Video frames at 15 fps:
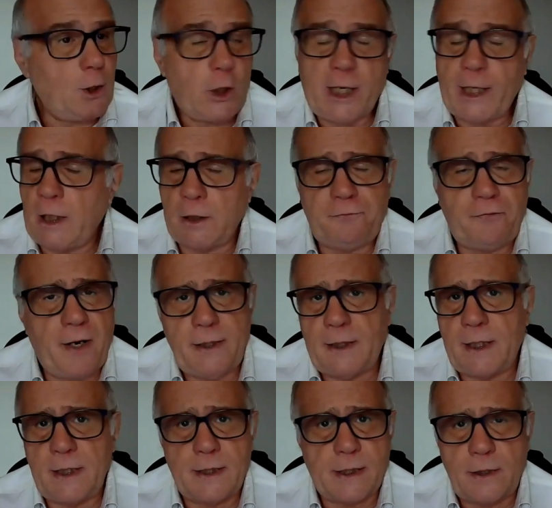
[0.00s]
And you cannot
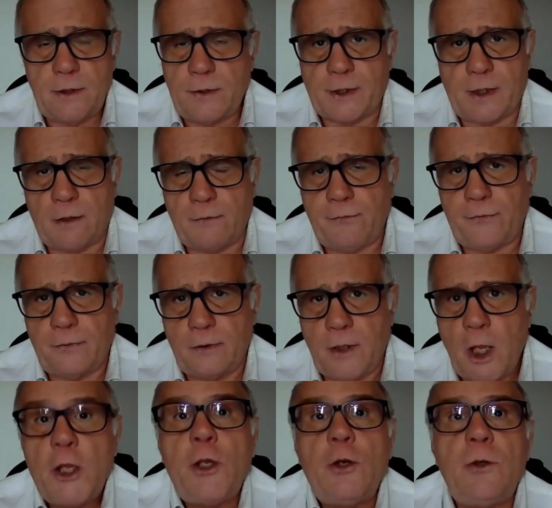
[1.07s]
find it inside yourself.
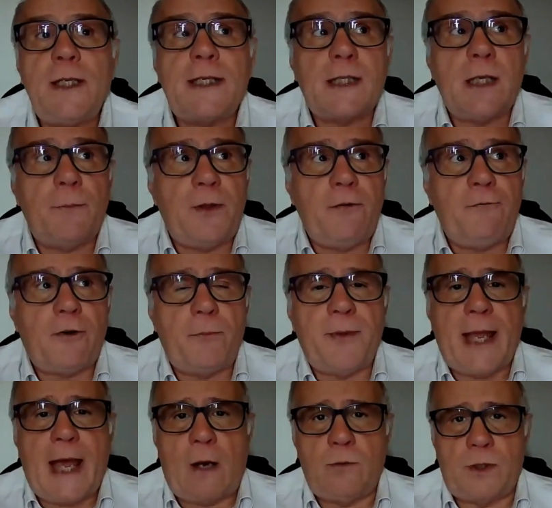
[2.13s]
You need something
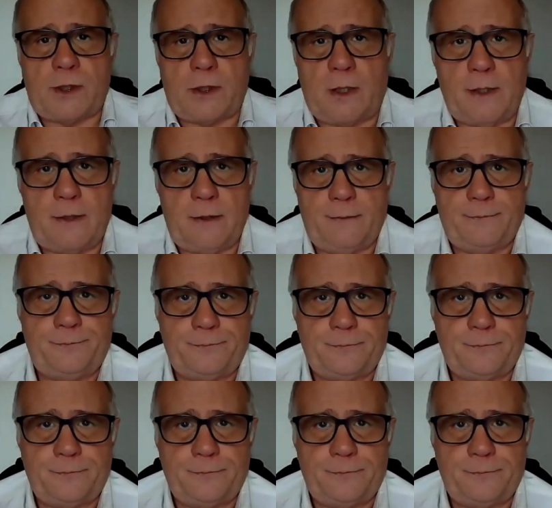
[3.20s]
from the outside.